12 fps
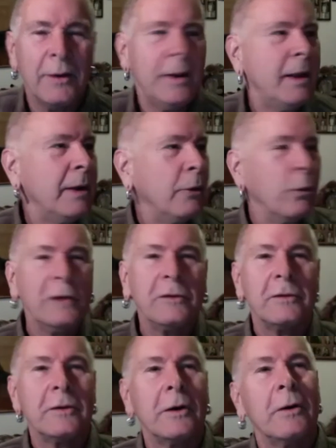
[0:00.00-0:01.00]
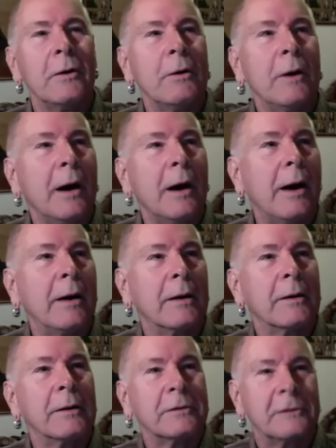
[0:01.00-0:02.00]
We show our
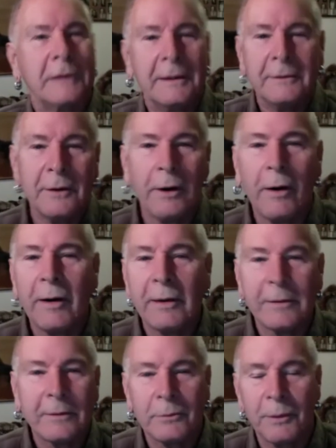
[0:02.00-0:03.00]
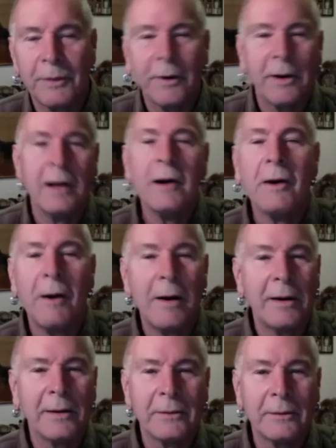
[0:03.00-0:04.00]
seasoned artists with our young
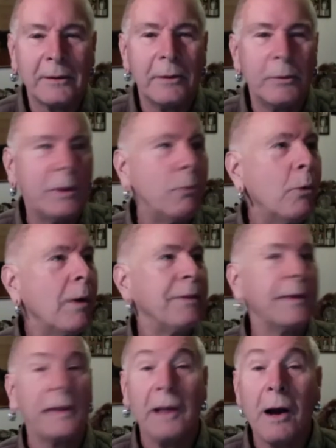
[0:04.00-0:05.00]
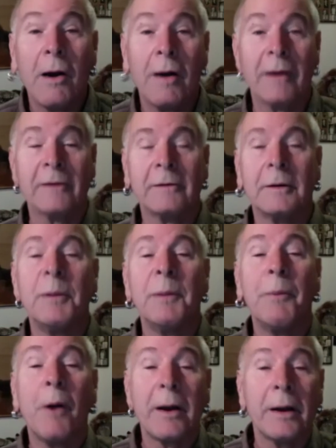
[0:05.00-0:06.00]
artists. We want the young artists to be
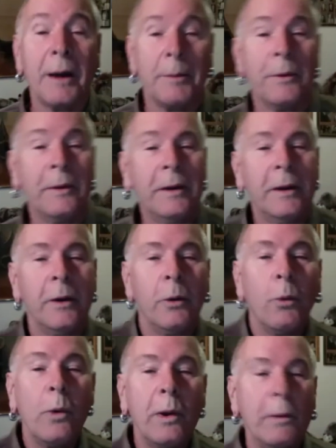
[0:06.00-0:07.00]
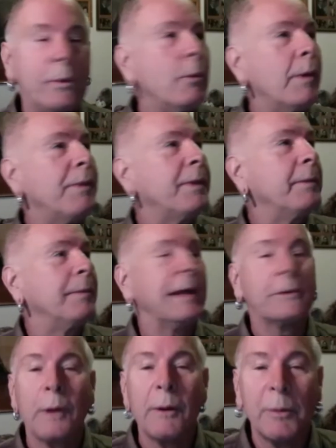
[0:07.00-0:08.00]
brought up. We want that's
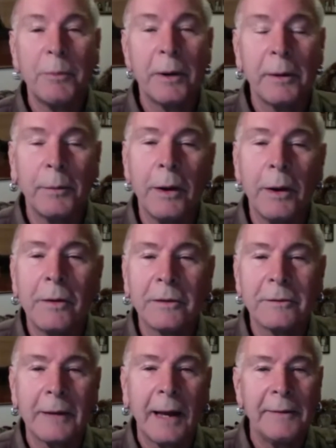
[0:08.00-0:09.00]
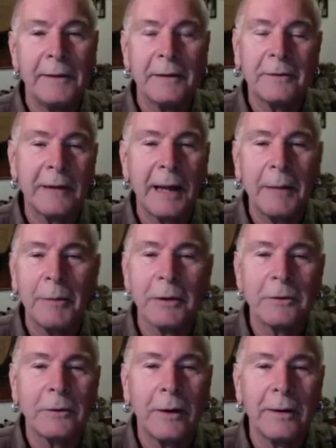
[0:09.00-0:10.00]
why we put them alongside the
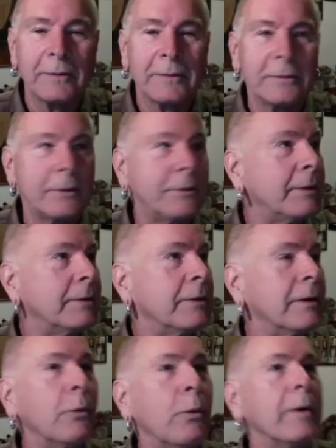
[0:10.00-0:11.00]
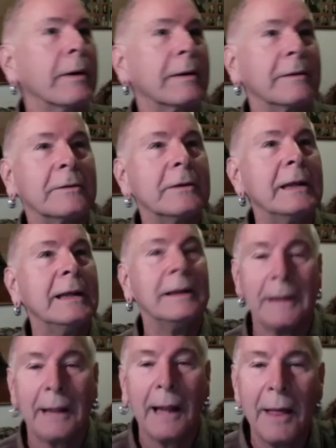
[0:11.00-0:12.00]
established artists, so that their work is seen
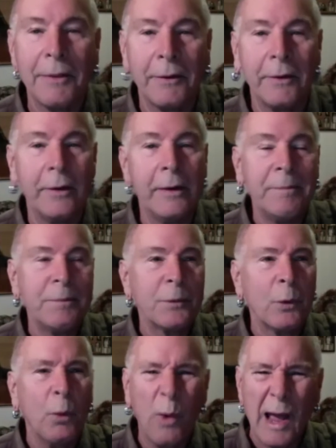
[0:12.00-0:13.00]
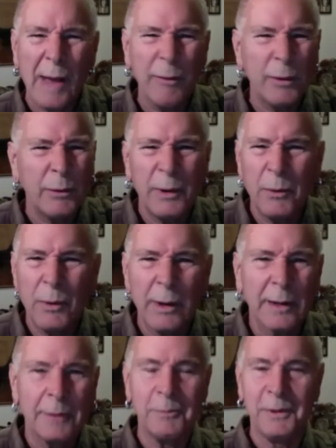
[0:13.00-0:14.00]
together. Yeah. Why would we want to
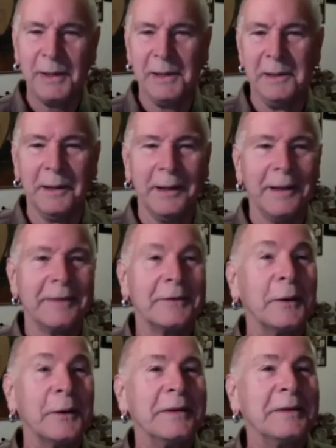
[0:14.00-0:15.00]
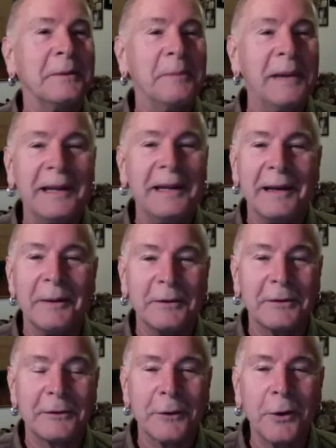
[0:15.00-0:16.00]
compete? So to me, it was
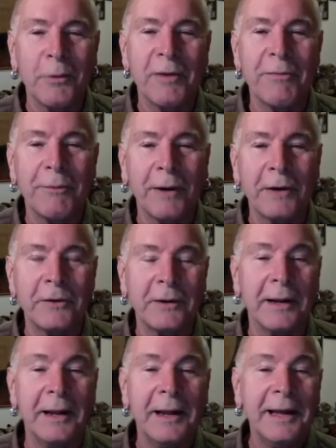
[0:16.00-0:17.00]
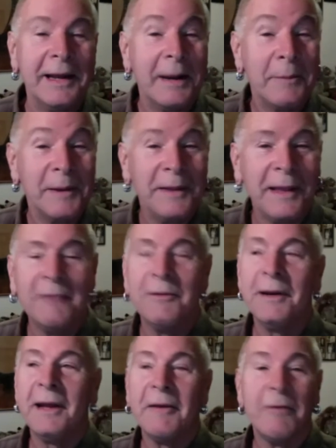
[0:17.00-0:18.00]
so refreshing. And I mean, they even
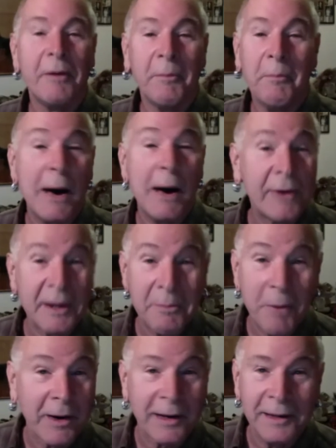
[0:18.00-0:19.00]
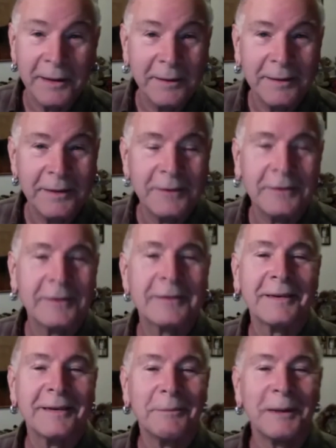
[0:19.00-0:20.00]
have Maori market, just
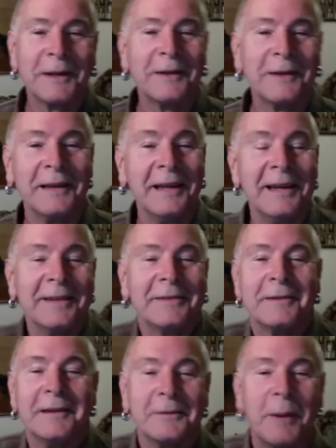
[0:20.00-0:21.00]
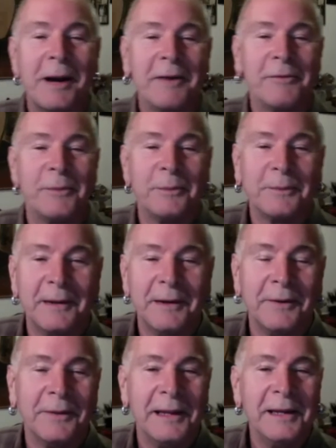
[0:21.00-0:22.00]
because, and it's inspired from,
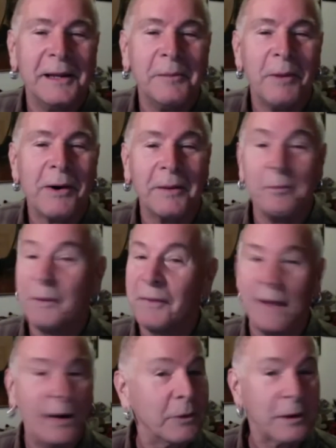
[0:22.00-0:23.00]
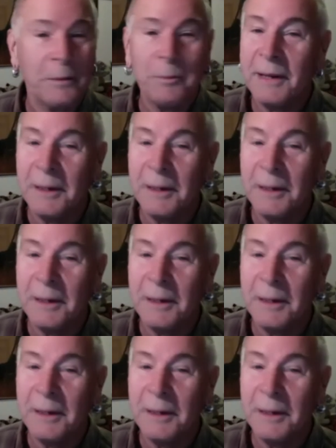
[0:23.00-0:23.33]
the Indian market, but they don't compete.